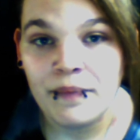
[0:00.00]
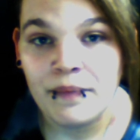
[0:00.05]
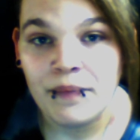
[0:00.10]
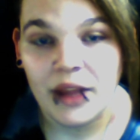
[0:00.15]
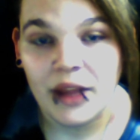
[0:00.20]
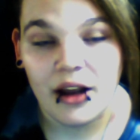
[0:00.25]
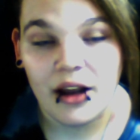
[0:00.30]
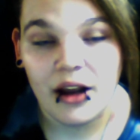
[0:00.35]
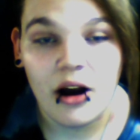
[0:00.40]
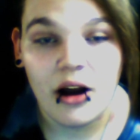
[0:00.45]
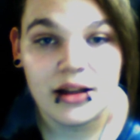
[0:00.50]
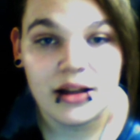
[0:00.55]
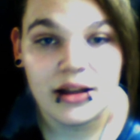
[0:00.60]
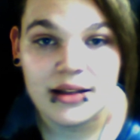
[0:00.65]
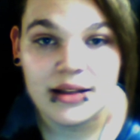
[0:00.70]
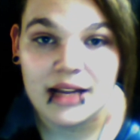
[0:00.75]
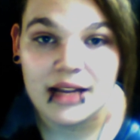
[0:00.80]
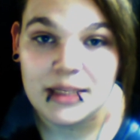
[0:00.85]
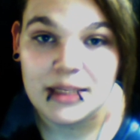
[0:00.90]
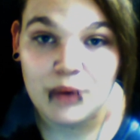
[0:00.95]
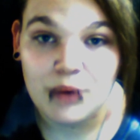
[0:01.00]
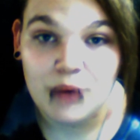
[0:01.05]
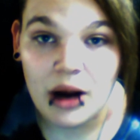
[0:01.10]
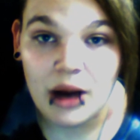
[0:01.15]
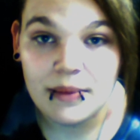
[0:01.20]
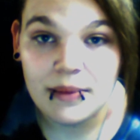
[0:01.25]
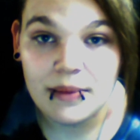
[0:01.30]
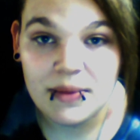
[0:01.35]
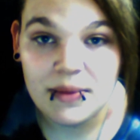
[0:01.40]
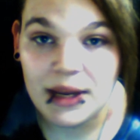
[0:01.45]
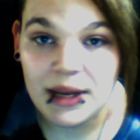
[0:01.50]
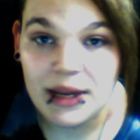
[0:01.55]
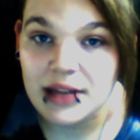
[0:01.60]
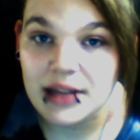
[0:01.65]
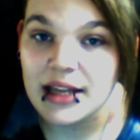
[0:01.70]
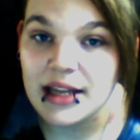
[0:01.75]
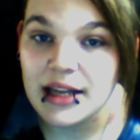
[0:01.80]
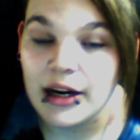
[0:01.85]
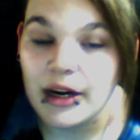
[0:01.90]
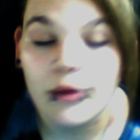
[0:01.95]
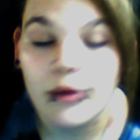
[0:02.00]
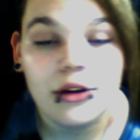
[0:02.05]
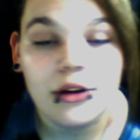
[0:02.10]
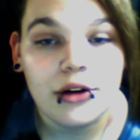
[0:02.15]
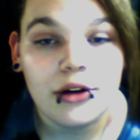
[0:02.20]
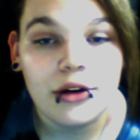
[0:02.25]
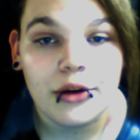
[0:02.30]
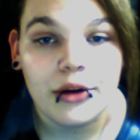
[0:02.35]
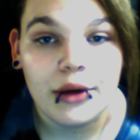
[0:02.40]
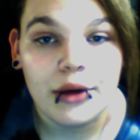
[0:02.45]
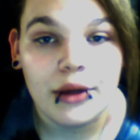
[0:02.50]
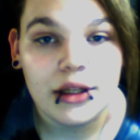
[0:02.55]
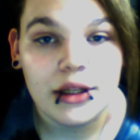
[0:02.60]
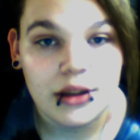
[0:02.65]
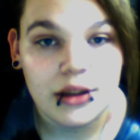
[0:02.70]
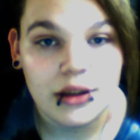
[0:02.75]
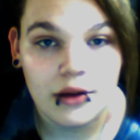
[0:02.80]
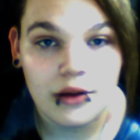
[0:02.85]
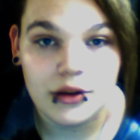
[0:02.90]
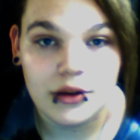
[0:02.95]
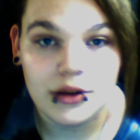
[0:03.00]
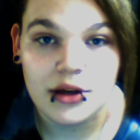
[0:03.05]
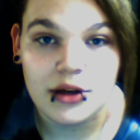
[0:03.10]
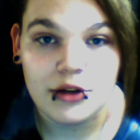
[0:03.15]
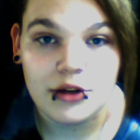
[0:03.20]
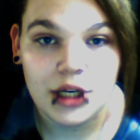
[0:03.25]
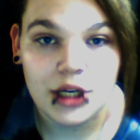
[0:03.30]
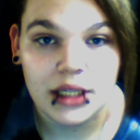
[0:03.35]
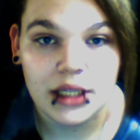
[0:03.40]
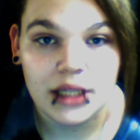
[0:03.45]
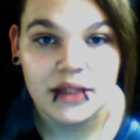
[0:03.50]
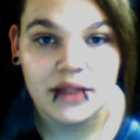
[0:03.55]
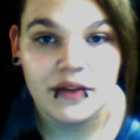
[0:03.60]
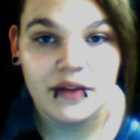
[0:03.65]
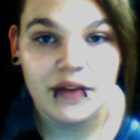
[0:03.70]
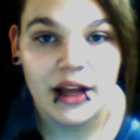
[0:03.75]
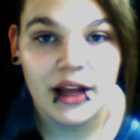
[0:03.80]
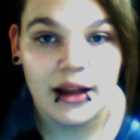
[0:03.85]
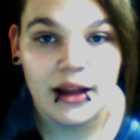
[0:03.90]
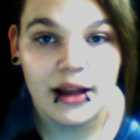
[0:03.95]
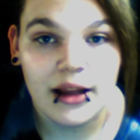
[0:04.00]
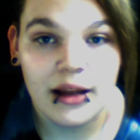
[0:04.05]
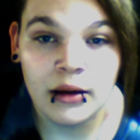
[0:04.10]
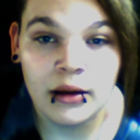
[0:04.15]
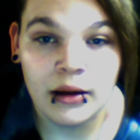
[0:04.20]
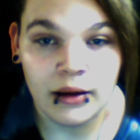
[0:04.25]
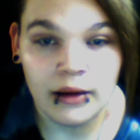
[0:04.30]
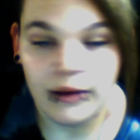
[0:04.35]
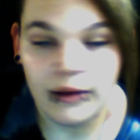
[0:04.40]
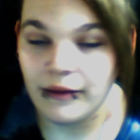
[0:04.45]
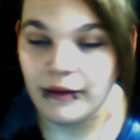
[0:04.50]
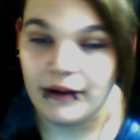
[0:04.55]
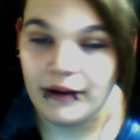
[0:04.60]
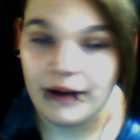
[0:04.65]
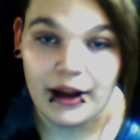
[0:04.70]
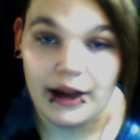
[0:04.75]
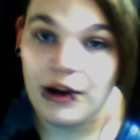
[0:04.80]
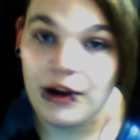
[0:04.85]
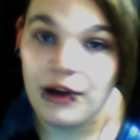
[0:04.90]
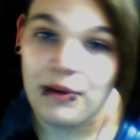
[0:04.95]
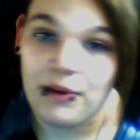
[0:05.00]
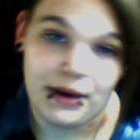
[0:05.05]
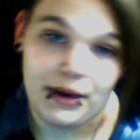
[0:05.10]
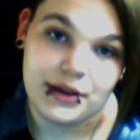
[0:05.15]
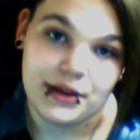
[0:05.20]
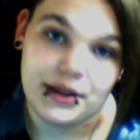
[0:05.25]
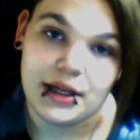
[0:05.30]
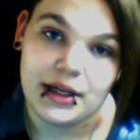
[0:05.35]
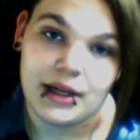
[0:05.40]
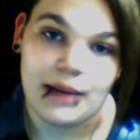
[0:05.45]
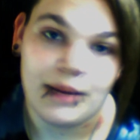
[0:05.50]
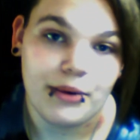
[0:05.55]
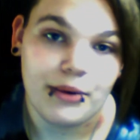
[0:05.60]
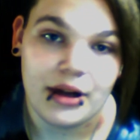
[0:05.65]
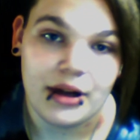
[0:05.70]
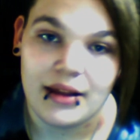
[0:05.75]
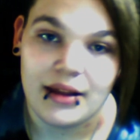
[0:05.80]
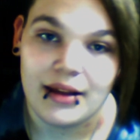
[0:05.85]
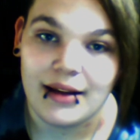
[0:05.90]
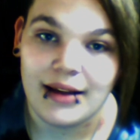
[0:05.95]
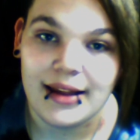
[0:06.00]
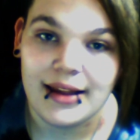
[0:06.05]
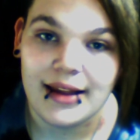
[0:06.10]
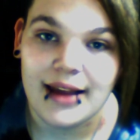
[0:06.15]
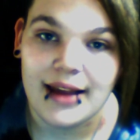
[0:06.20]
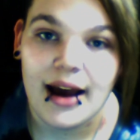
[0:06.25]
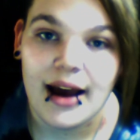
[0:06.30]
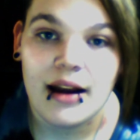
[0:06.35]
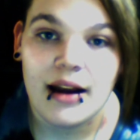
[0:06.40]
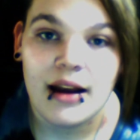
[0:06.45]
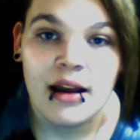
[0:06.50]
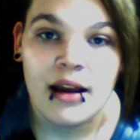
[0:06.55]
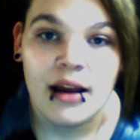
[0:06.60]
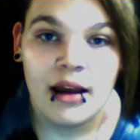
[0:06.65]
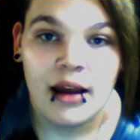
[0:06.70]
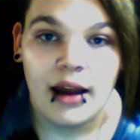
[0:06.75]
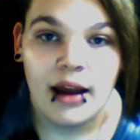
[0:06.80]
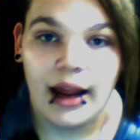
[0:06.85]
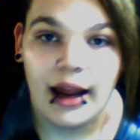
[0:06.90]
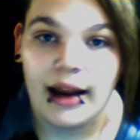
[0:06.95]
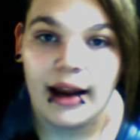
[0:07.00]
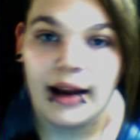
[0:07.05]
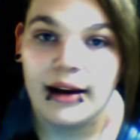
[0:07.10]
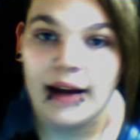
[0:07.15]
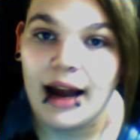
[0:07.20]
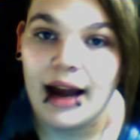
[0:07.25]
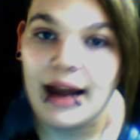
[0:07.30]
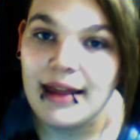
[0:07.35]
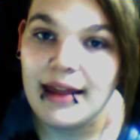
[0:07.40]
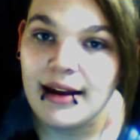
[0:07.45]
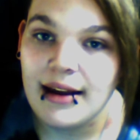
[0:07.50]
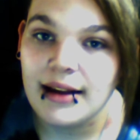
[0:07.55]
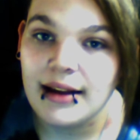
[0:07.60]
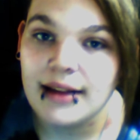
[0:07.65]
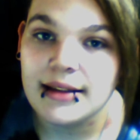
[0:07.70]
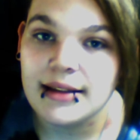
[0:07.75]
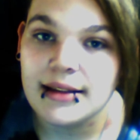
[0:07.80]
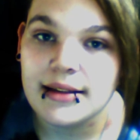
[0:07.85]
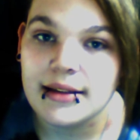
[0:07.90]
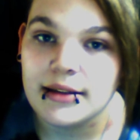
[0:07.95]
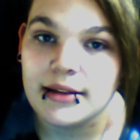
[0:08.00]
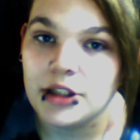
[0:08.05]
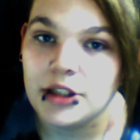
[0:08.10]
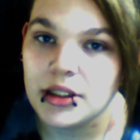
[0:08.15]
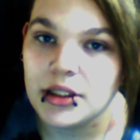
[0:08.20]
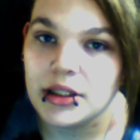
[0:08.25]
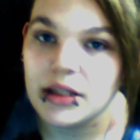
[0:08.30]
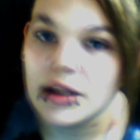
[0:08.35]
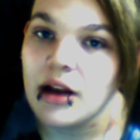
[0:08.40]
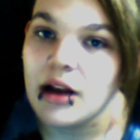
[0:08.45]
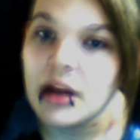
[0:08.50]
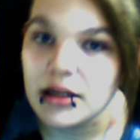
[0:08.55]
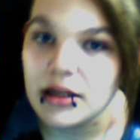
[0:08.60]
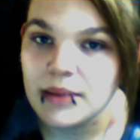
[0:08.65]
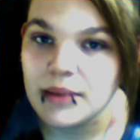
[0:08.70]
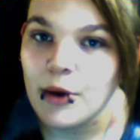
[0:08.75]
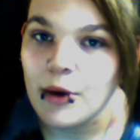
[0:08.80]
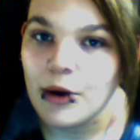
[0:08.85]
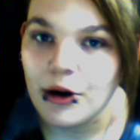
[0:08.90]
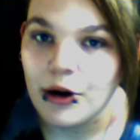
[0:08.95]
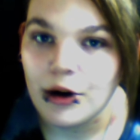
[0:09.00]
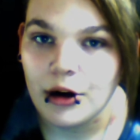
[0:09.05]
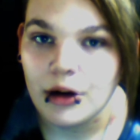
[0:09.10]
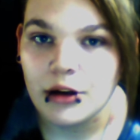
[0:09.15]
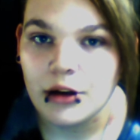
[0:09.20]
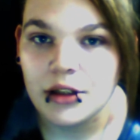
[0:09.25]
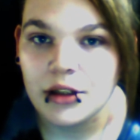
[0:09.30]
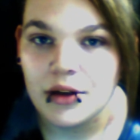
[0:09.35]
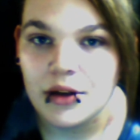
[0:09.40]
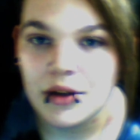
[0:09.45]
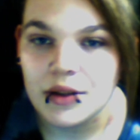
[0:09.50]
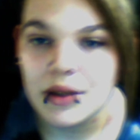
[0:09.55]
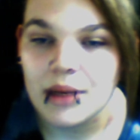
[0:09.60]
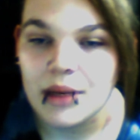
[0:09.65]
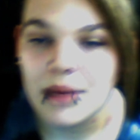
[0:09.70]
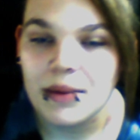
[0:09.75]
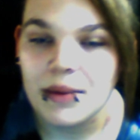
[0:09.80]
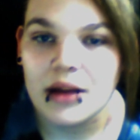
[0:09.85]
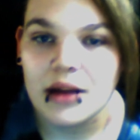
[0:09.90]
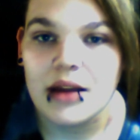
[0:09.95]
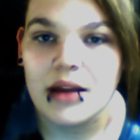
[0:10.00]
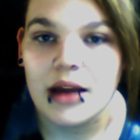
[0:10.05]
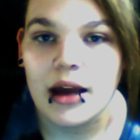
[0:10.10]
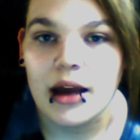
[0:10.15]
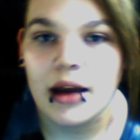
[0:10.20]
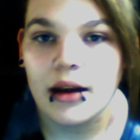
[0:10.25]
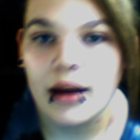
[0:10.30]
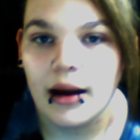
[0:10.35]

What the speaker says: it causes less problems because they know what they're doing, so there's no chance of like fucking your piercing up or anything like that. And I think it's just a lot smarter to do something that,